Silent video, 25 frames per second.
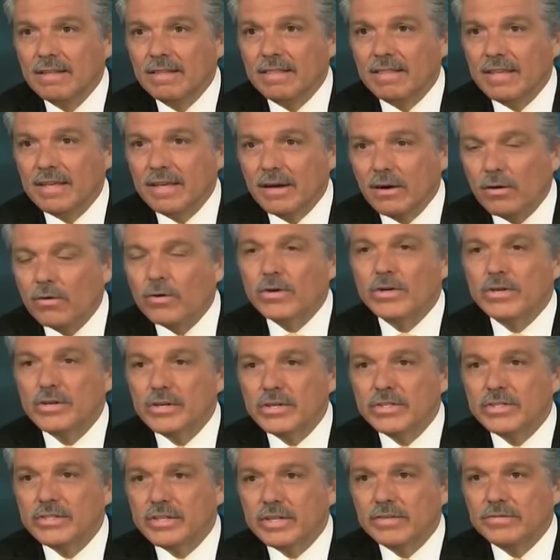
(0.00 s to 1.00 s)
the
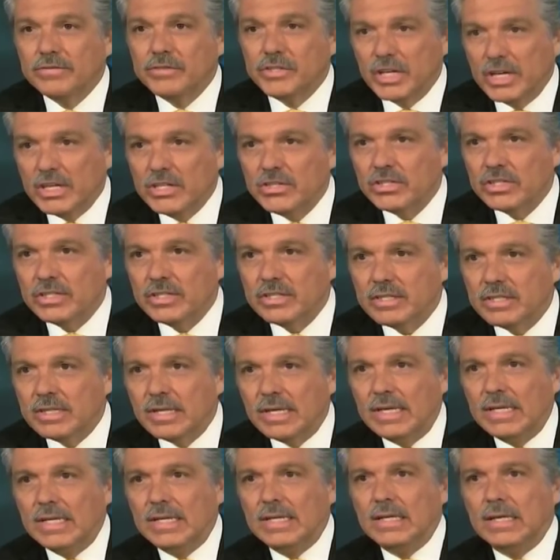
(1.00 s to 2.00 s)
orders of
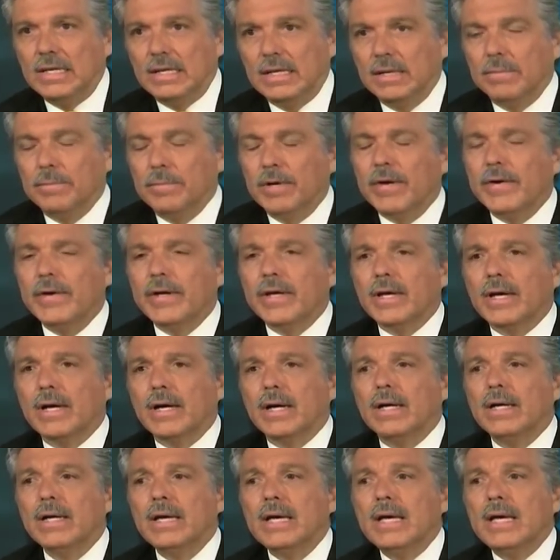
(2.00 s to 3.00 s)
judges in
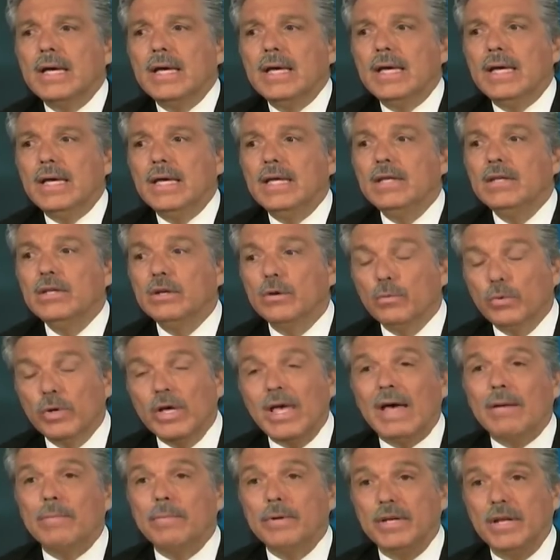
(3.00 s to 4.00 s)
America, and
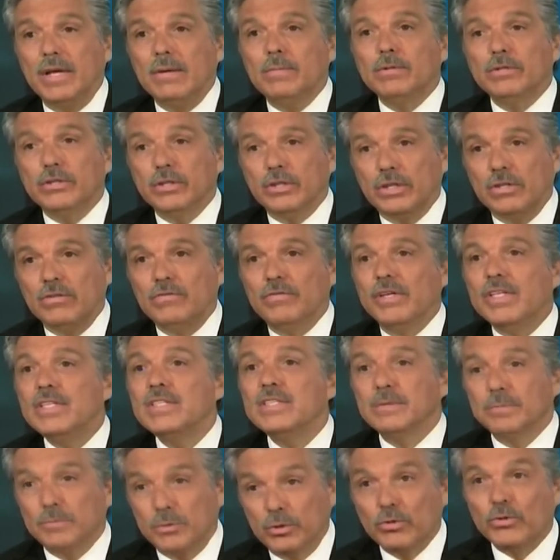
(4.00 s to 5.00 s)
we have been able to
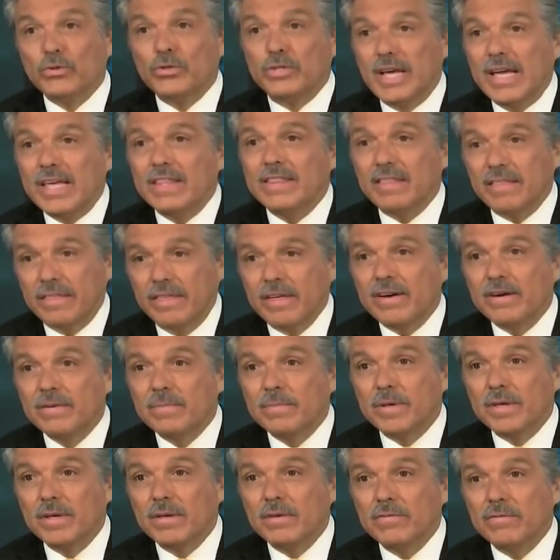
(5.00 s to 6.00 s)
convince them to take the
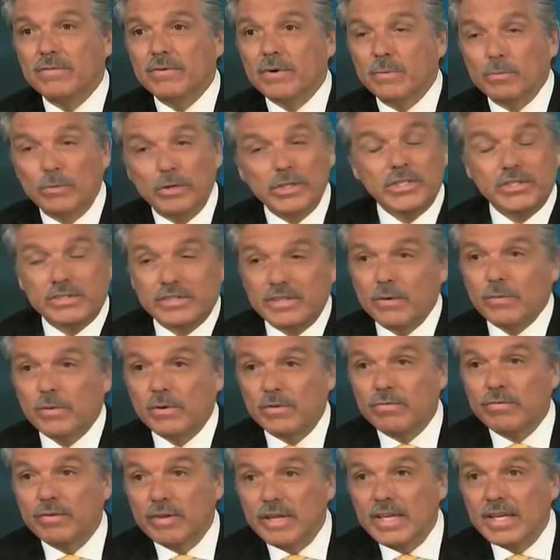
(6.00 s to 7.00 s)
therapy from which they
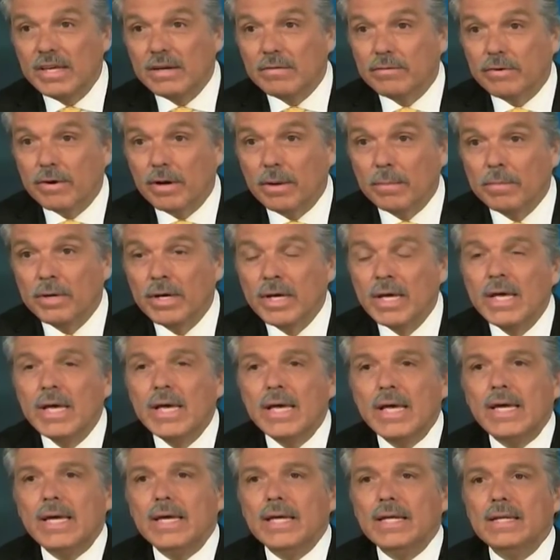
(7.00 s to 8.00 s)
were fleeing from.
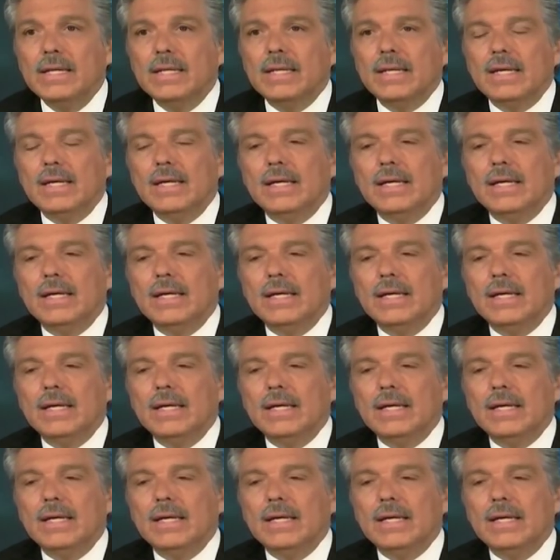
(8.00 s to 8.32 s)
And